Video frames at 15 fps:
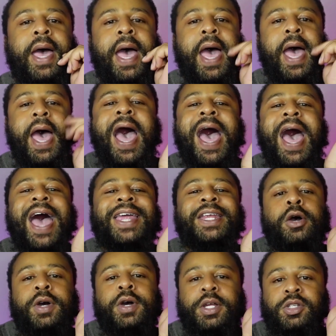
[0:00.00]
I
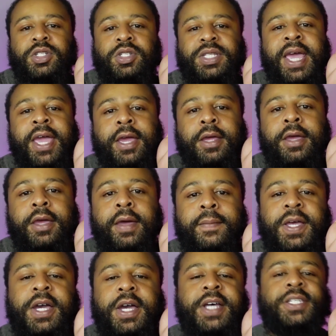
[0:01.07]
don't understand,
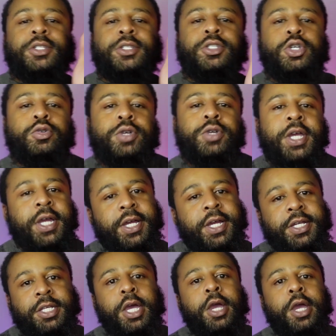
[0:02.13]
because in 2
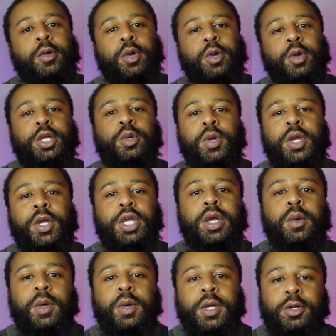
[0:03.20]
years, when
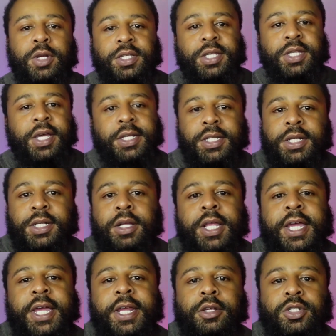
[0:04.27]
you done took it to the
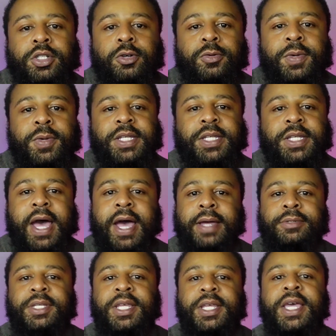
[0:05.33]
cleaners too many
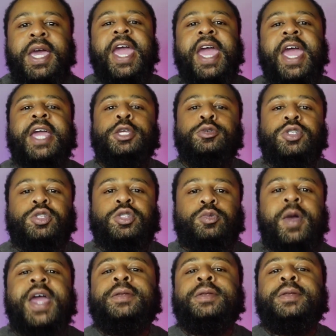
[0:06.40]
times and you
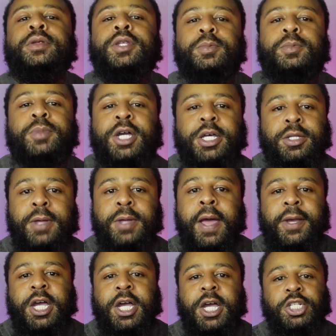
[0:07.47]
sweating
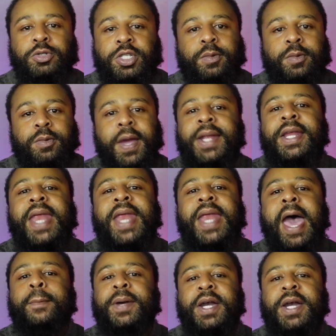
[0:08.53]
because you sweating it
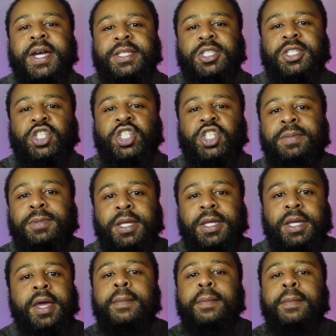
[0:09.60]
out because it's cheaply
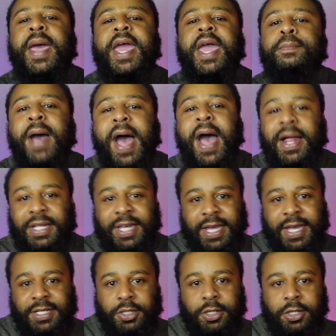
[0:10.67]
made
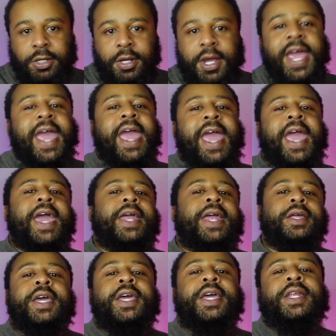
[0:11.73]
polyester, and
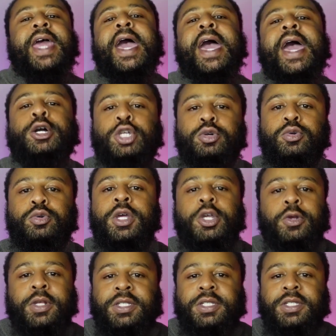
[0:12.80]
now you
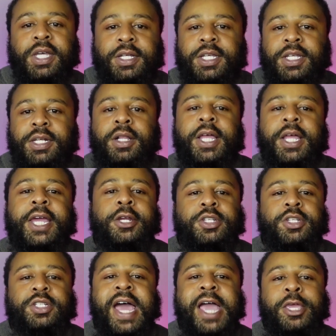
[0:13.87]
done took it to the
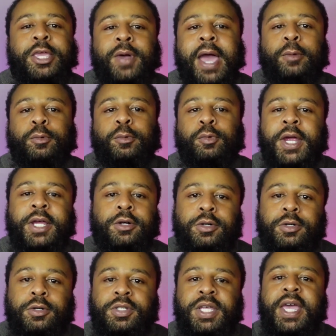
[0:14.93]
cleaners, now you got
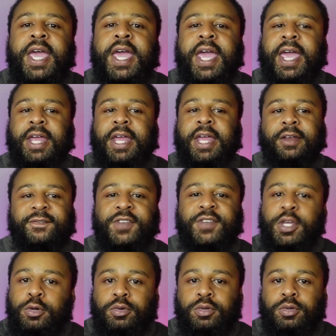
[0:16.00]
wrinkles and the
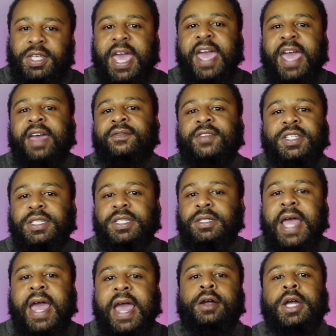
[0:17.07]
fuse canvas is
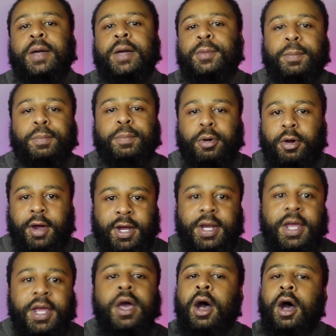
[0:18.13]
now coming apart,
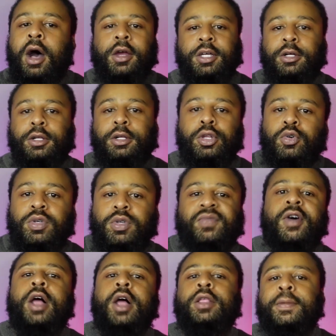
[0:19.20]
all the glue is
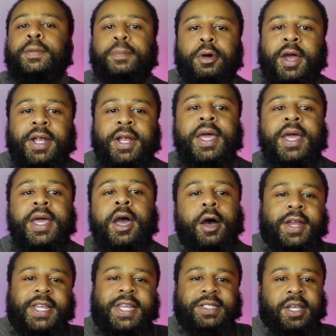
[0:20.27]
falling apart,
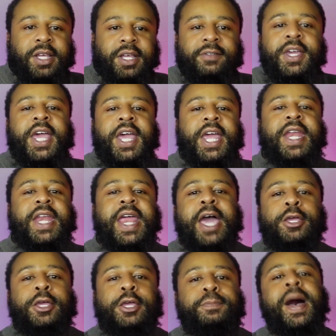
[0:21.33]
all that stuff, and now
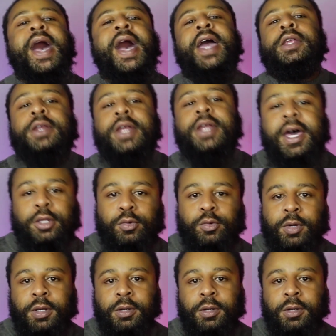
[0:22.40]
you buying another one